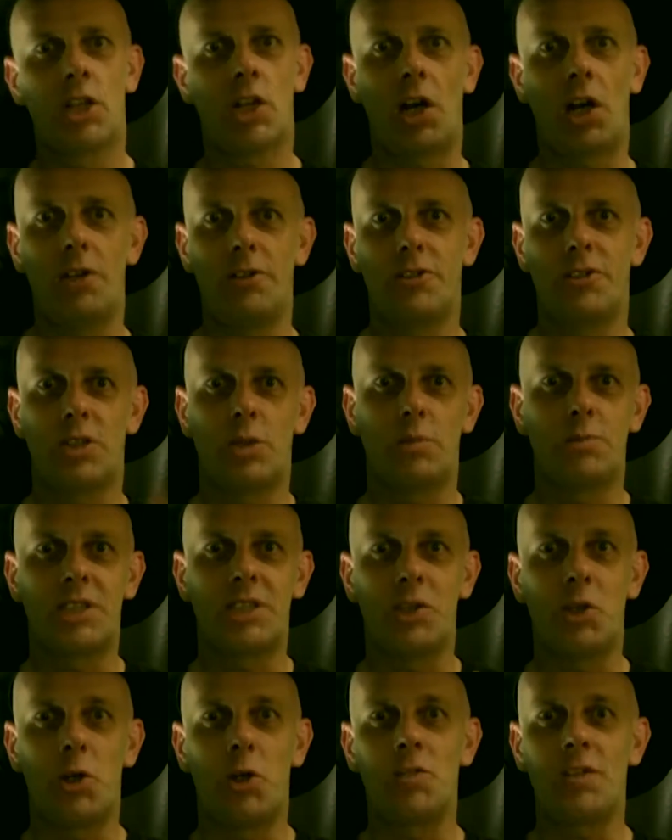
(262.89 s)
close-ups
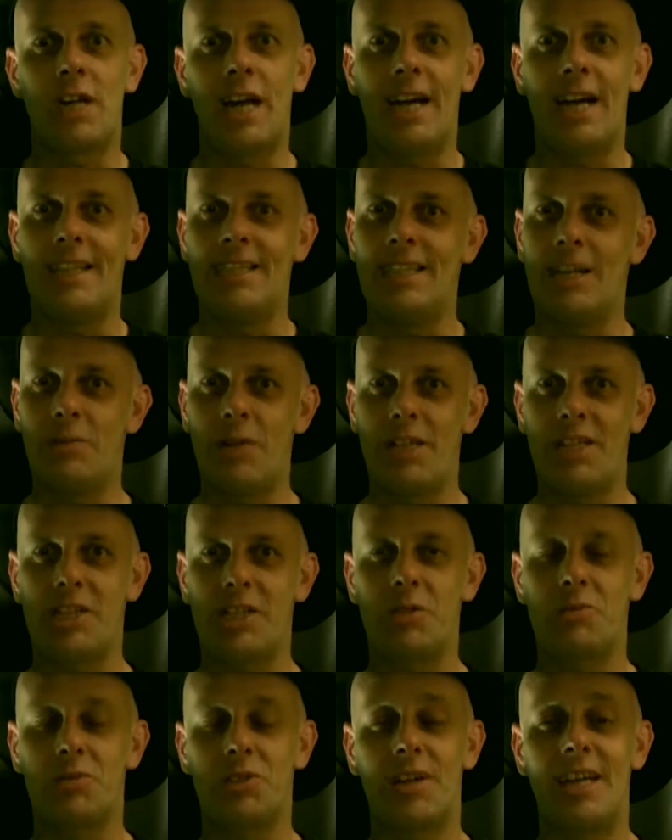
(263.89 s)
and all that, and then when you
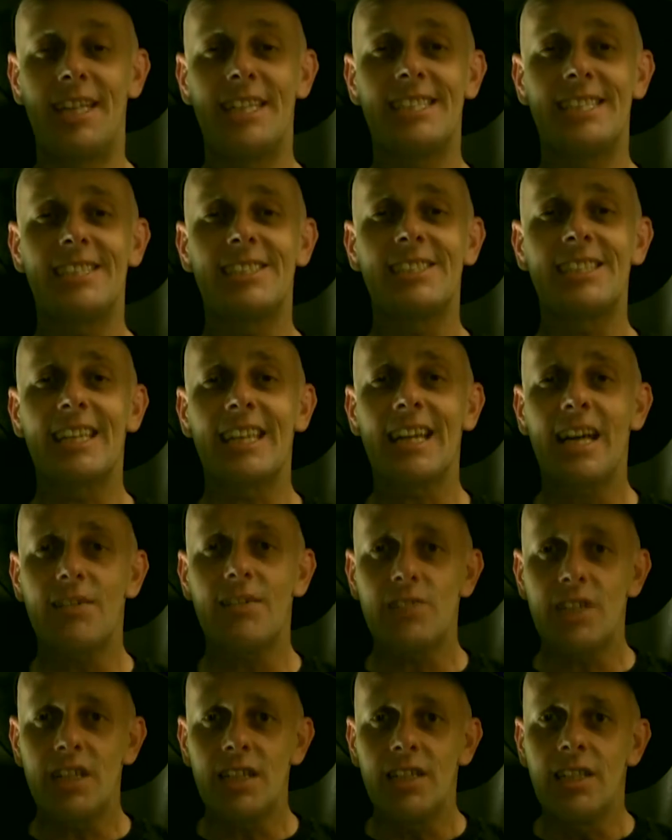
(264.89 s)
come to edit
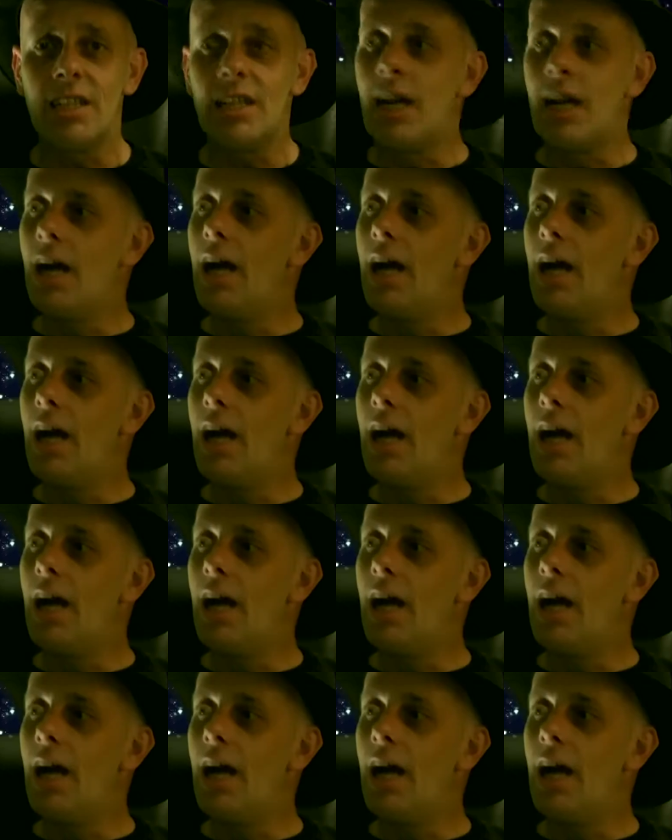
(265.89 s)
together,